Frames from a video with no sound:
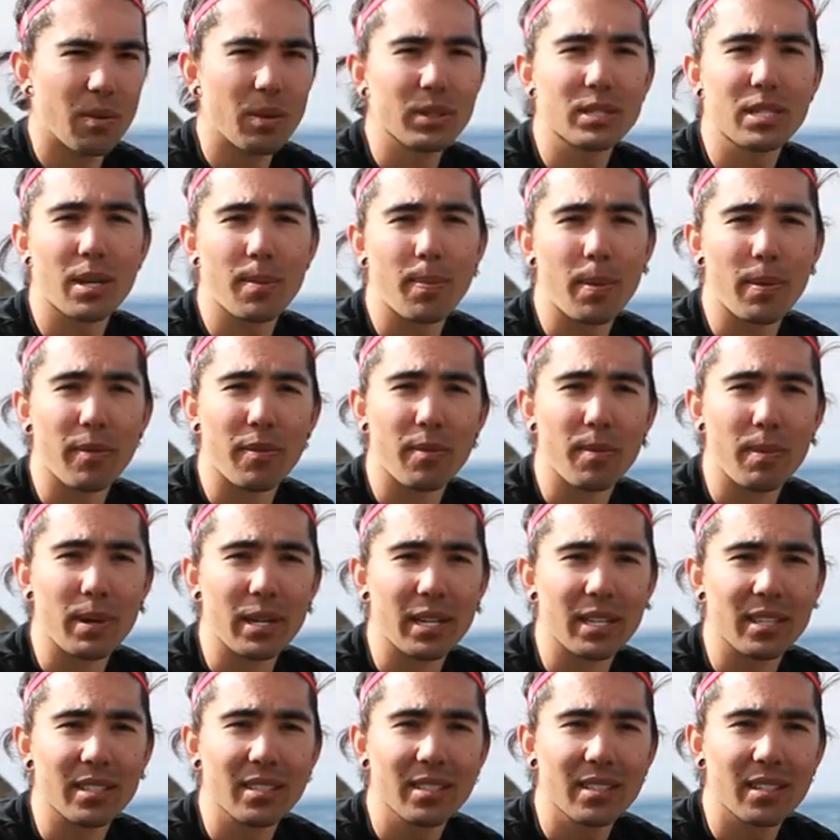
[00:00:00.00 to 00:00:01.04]
What's up
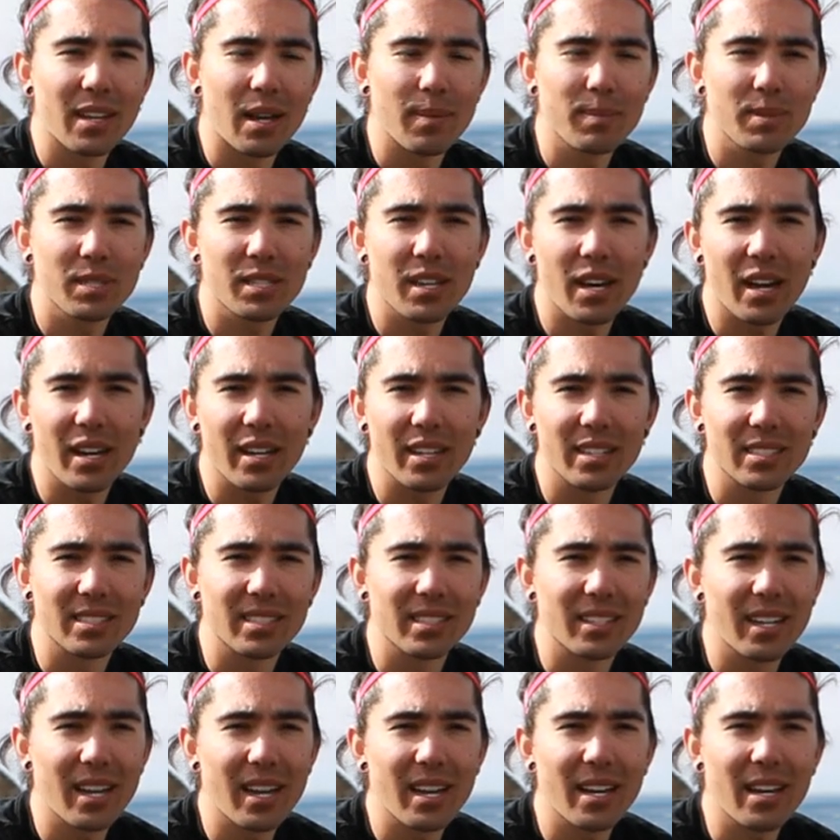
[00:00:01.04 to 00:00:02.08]
everybody? I'm Scott and
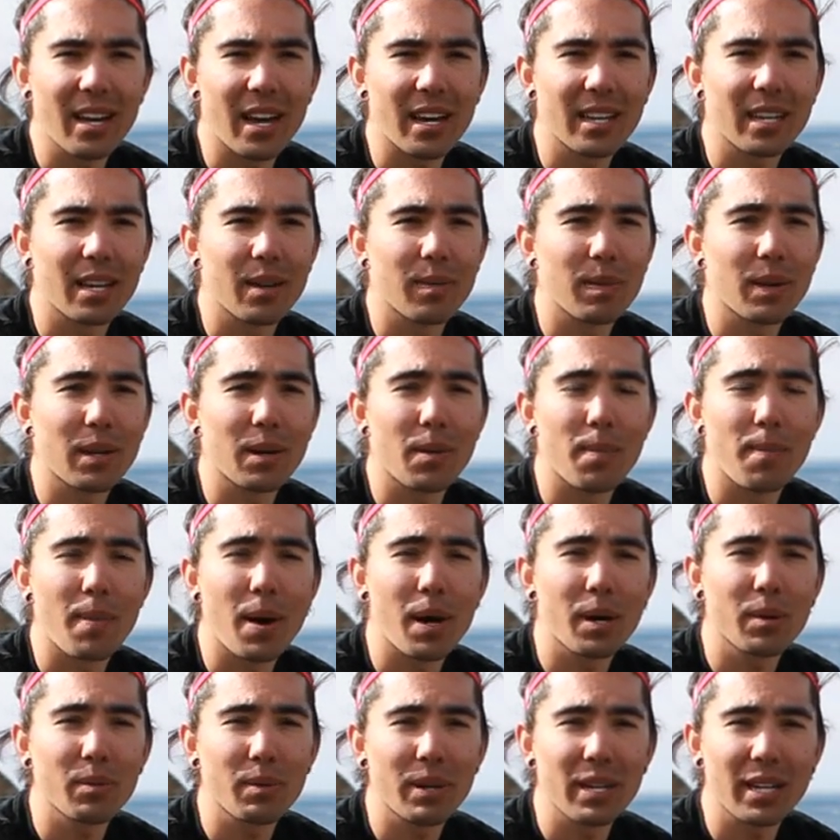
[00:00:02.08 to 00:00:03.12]
today I came down to
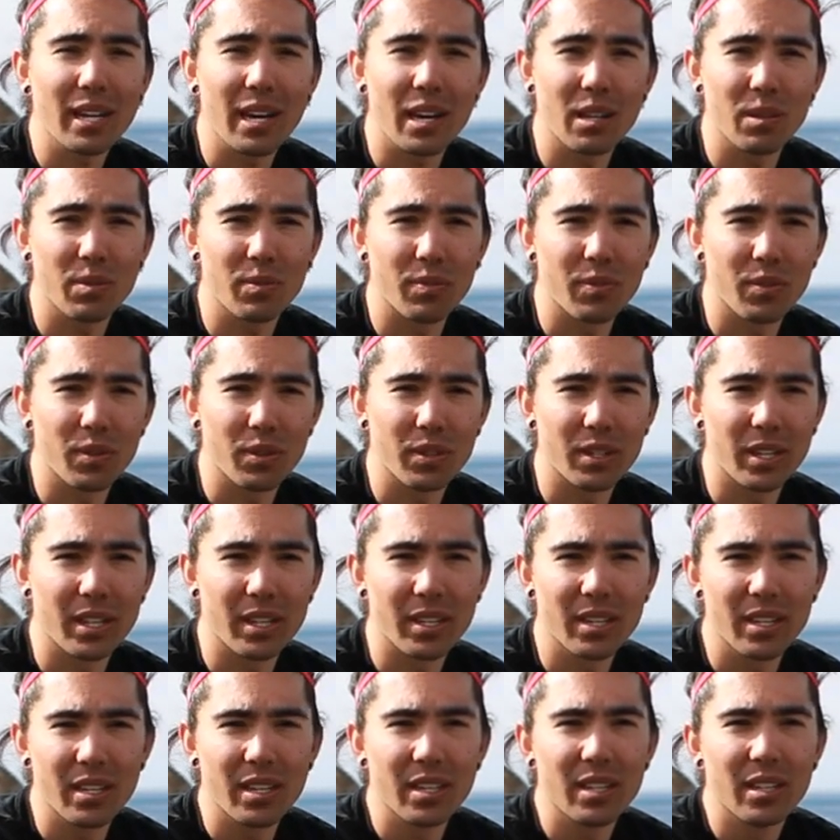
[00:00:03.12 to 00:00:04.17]
Monterey,
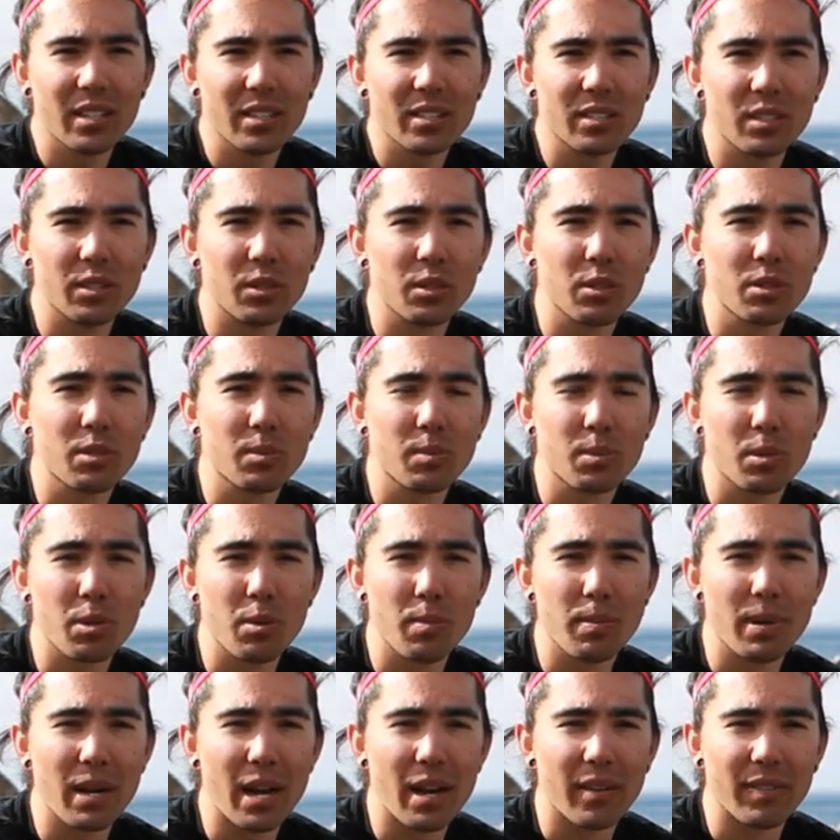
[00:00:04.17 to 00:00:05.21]
California to do some
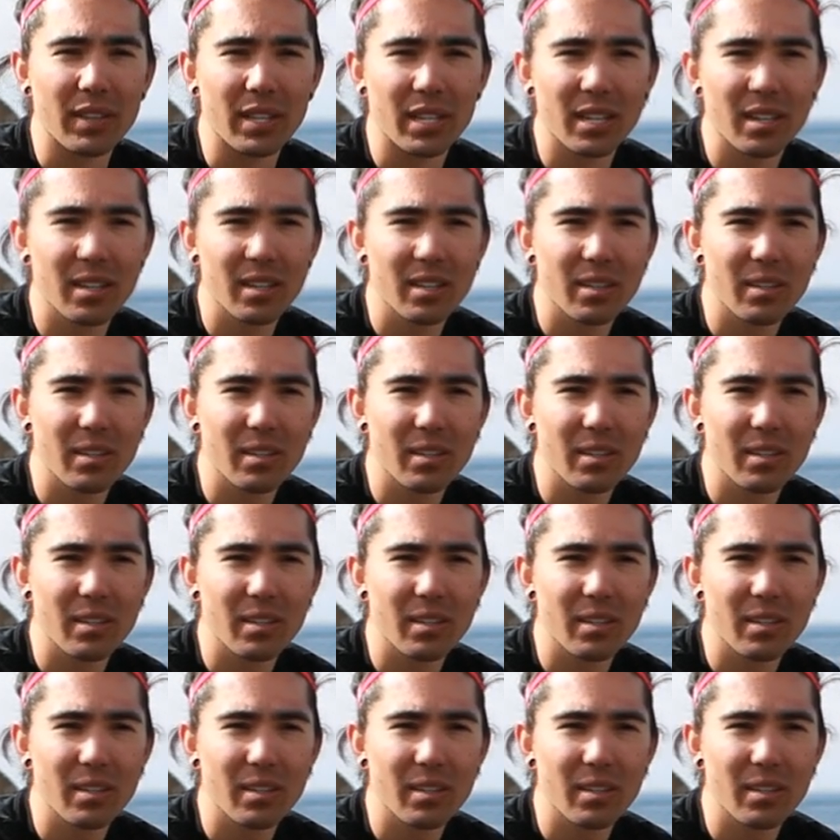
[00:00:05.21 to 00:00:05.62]
scuba diving.